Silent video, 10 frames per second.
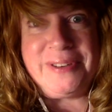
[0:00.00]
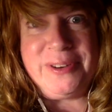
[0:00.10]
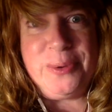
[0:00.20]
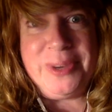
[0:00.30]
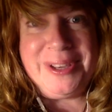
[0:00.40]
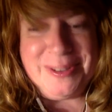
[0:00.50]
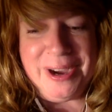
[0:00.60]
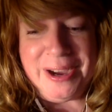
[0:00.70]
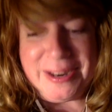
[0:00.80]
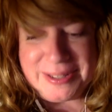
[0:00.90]
week,
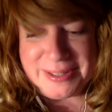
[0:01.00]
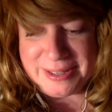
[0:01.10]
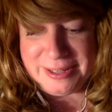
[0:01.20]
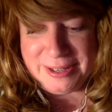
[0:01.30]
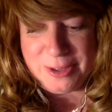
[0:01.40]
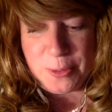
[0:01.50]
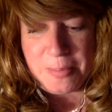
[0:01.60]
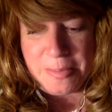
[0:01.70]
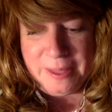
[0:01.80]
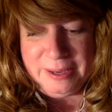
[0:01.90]
honestly.
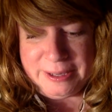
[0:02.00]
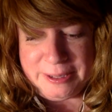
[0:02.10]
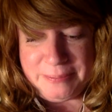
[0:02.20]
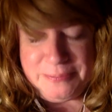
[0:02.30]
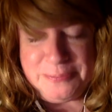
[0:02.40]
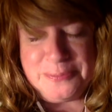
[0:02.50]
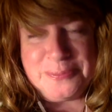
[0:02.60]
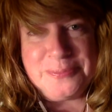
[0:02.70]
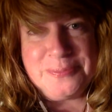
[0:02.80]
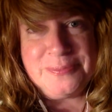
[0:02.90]
Um,
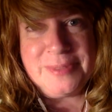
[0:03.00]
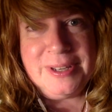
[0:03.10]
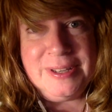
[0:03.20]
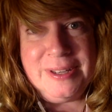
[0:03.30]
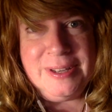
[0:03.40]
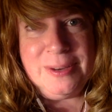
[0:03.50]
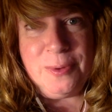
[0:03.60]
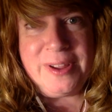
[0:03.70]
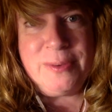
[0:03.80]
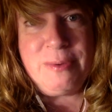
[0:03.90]
one
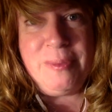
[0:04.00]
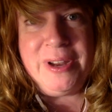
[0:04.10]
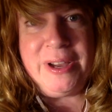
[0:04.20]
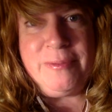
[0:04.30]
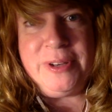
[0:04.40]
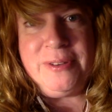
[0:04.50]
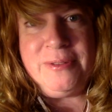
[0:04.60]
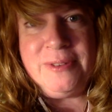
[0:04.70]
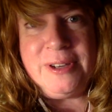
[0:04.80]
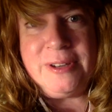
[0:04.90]
of the women I've
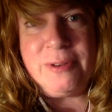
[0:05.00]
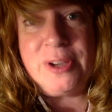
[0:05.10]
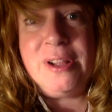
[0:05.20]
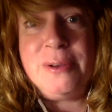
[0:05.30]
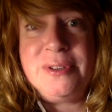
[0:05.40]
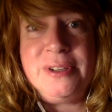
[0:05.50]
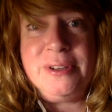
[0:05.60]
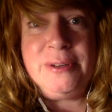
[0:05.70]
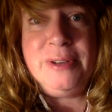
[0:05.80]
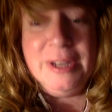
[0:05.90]
been uh, very close
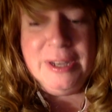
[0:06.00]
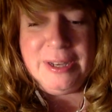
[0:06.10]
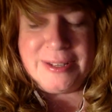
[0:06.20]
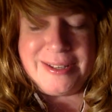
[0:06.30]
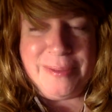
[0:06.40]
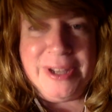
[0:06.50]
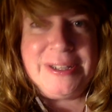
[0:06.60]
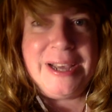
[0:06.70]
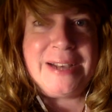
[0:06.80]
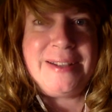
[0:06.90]
to sent me a
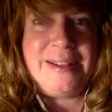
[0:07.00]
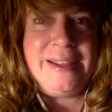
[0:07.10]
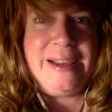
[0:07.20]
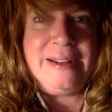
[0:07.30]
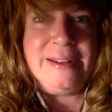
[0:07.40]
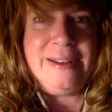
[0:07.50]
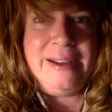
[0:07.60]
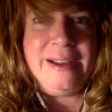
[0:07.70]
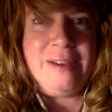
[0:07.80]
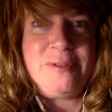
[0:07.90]
text at the end
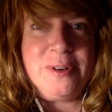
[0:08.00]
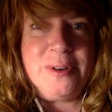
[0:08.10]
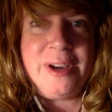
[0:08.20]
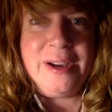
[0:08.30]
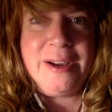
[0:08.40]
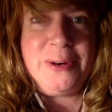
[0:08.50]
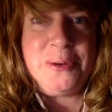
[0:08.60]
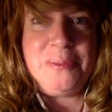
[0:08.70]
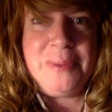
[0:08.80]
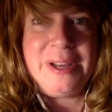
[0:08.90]
after I got
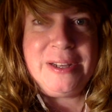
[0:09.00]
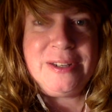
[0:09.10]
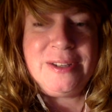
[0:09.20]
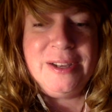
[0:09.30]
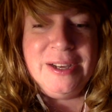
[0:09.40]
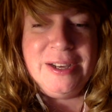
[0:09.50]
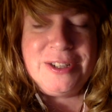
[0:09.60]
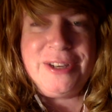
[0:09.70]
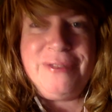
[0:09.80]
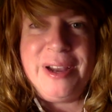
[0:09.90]
home, and
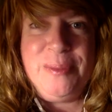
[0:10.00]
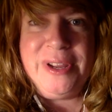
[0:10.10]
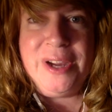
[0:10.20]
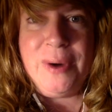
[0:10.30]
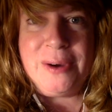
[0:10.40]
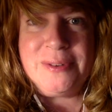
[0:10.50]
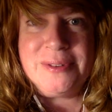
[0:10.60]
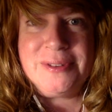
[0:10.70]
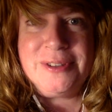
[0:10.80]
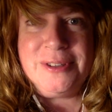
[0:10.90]
she invited me to go out
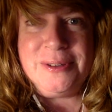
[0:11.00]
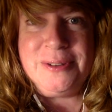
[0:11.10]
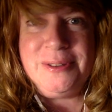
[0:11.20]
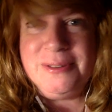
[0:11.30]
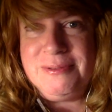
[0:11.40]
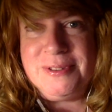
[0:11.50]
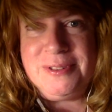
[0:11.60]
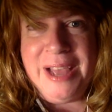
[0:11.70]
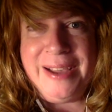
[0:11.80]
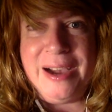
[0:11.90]
to
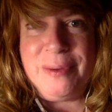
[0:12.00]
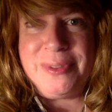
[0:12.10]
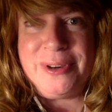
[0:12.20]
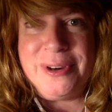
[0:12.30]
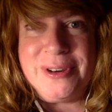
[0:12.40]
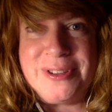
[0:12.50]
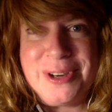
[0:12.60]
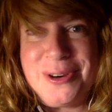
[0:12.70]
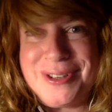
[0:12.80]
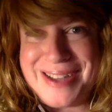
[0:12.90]
hang out with the girls, a
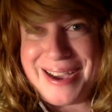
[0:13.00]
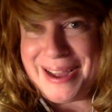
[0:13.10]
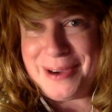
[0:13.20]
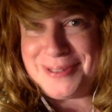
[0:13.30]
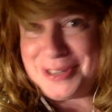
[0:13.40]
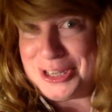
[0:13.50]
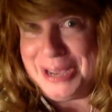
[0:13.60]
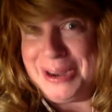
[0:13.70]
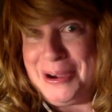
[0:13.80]
girls' night out, GNO,